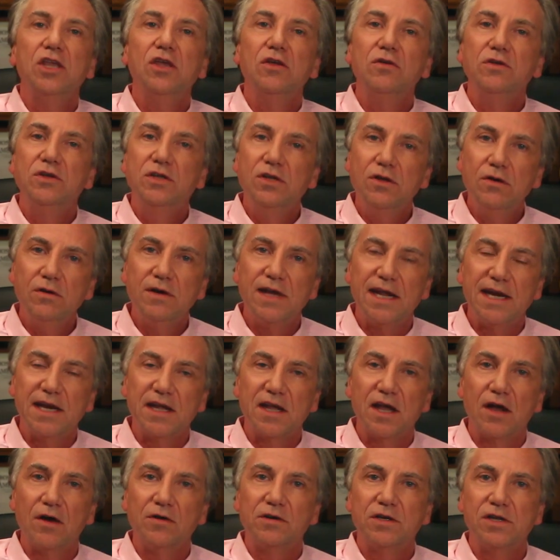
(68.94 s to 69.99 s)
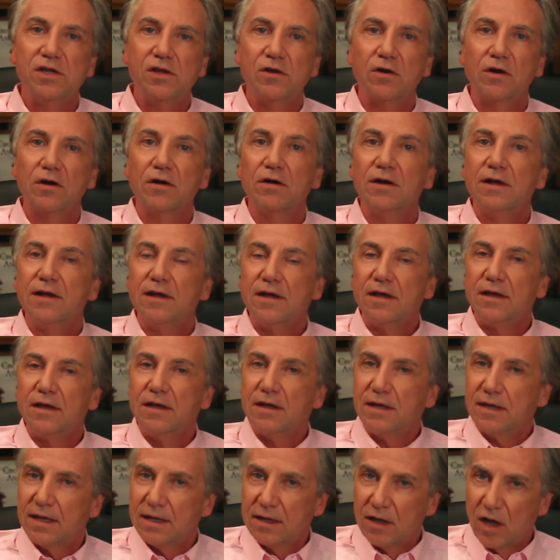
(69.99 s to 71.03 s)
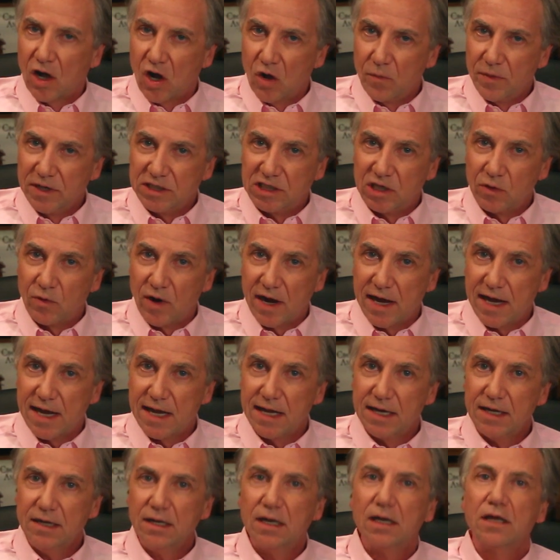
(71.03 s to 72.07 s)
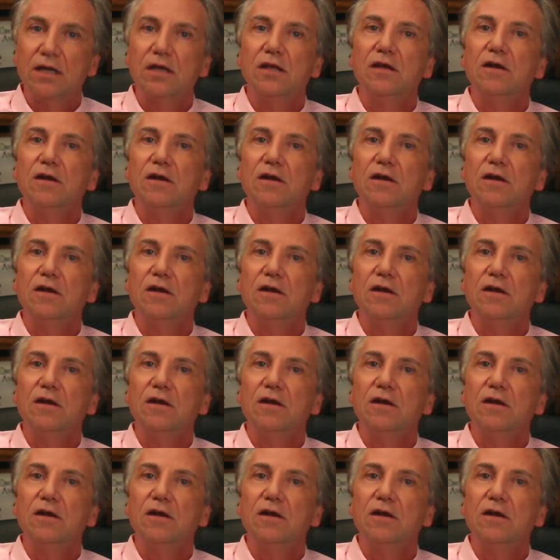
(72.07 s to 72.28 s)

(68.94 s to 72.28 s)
you do need to go to your O B G Y N,